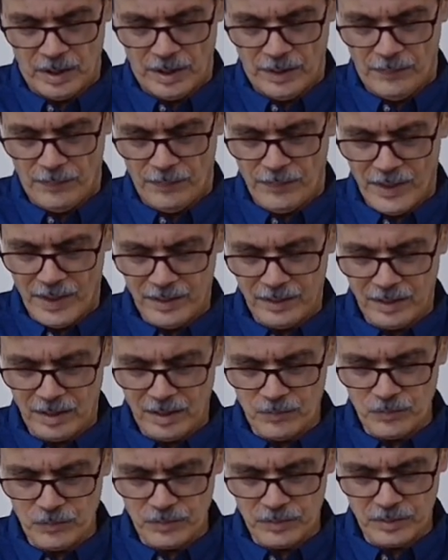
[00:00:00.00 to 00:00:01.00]
Then
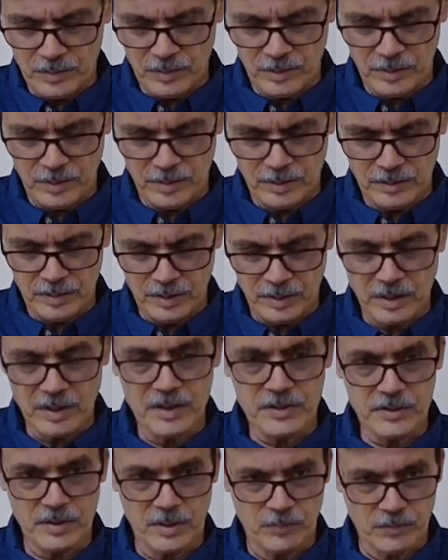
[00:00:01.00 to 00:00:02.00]
comes the third
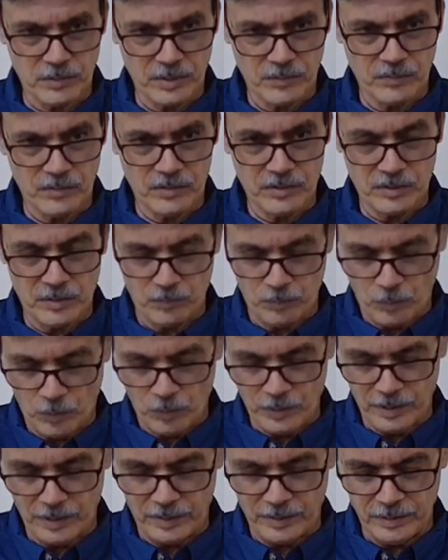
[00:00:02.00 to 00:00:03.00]
chapter which is
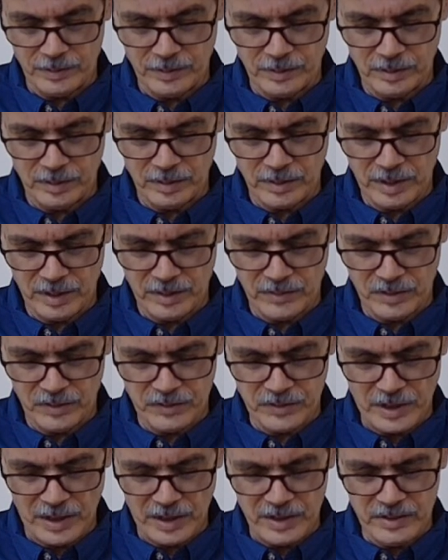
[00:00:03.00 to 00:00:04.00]
important that is the
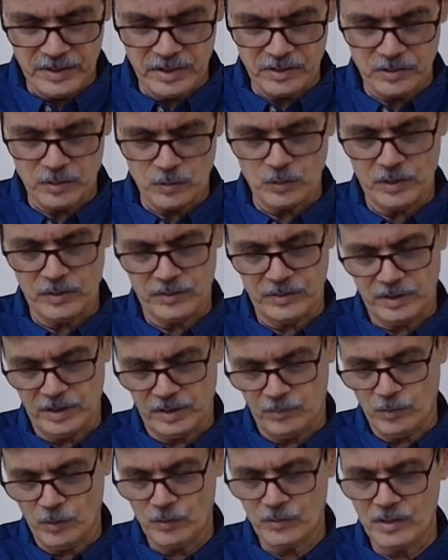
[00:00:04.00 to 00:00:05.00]
challenges to the state
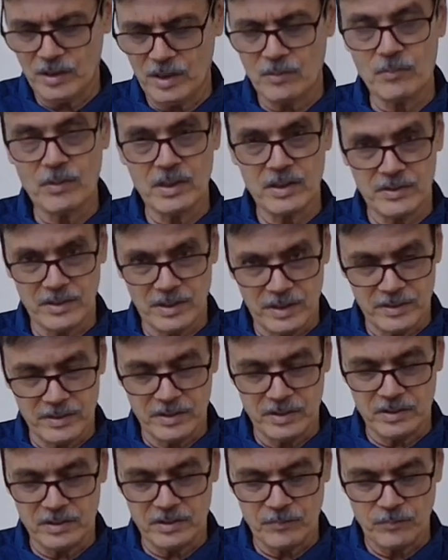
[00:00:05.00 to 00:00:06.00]
because there are many
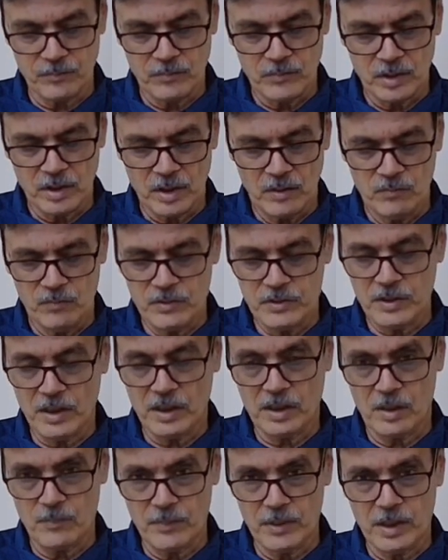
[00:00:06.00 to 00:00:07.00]
challenges which are
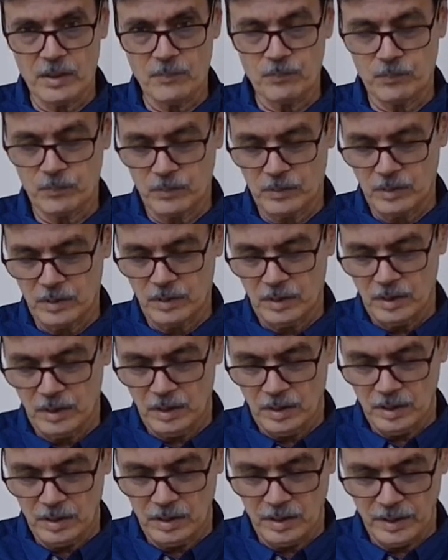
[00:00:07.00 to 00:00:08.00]
coming up
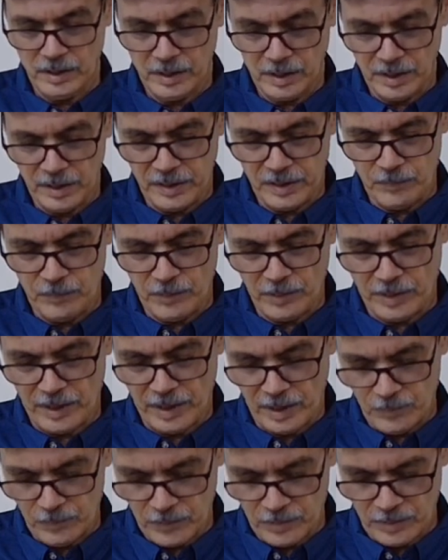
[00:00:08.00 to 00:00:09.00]
uh, in contemporary
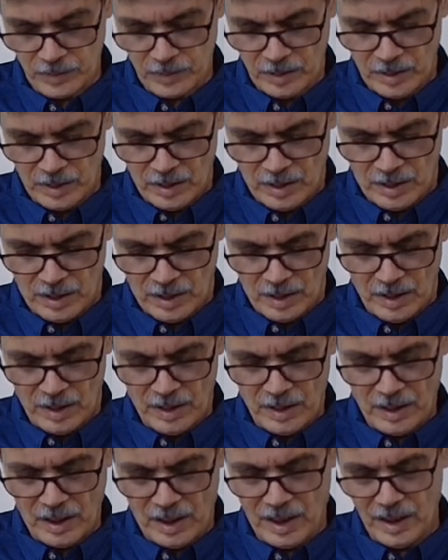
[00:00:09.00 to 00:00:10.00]
times
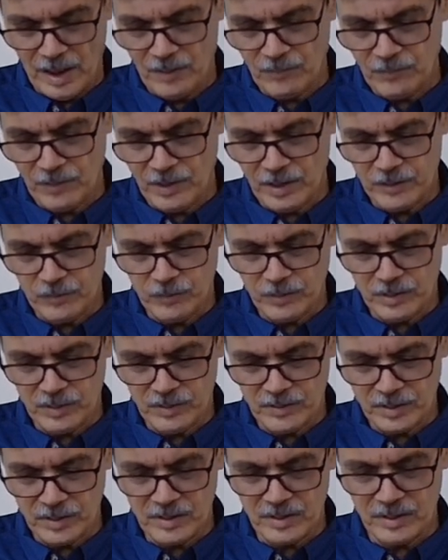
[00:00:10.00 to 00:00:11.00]
and I have dealt with
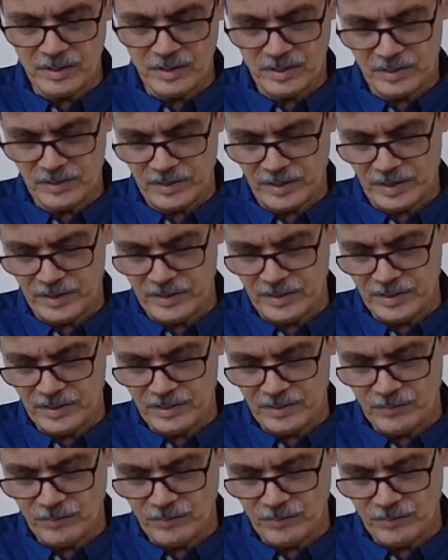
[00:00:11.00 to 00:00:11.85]
certain challenges.